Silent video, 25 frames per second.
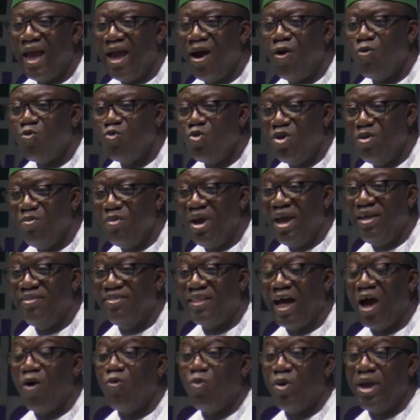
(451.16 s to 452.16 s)
and women
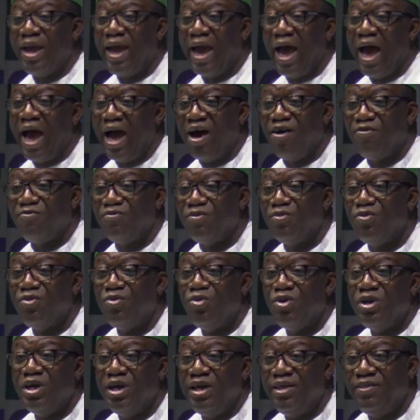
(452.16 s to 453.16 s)
that we have
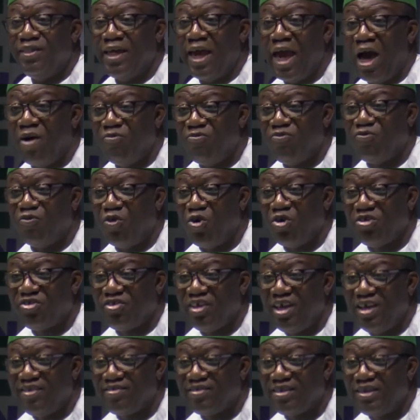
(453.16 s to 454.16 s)
in the armed
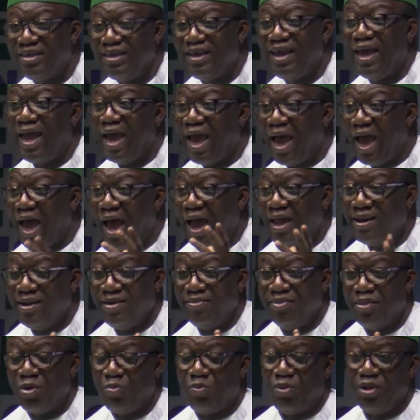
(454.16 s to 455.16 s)
forces and
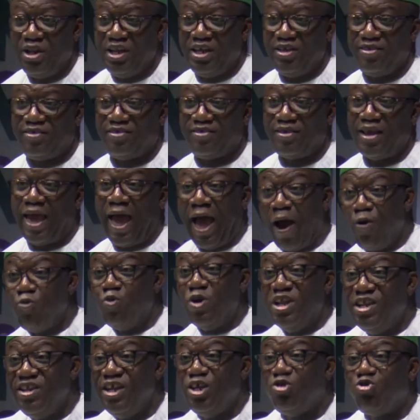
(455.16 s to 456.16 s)
in the police. And
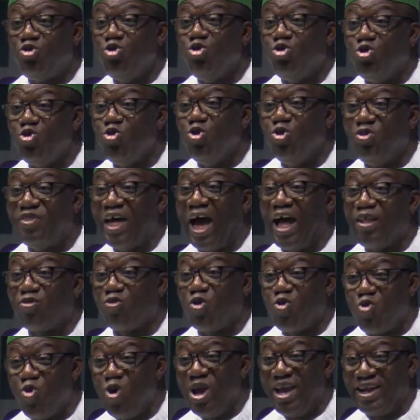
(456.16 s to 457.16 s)
we need to do that
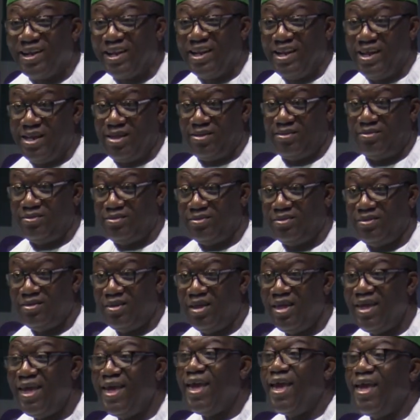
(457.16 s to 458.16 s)
quickly.
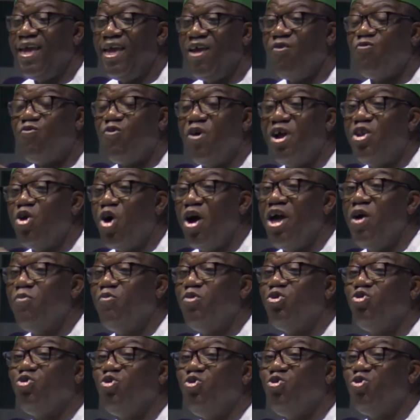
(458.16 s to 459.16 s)
If we're not
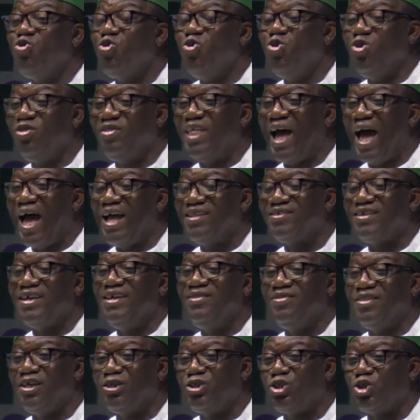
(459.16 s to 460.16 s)
able to do that
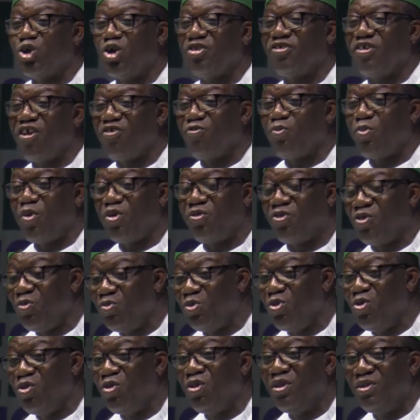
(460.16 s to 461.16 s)
in the shortest
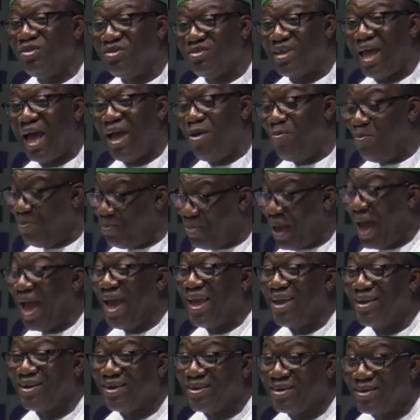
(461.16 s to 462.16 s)
possible time
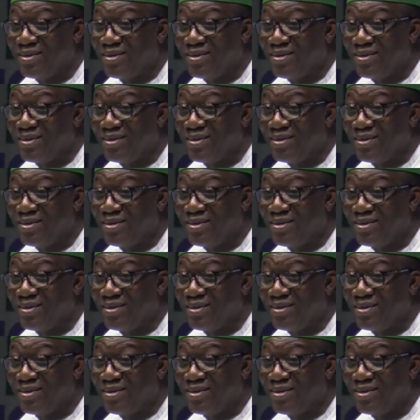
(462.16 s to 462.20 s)
by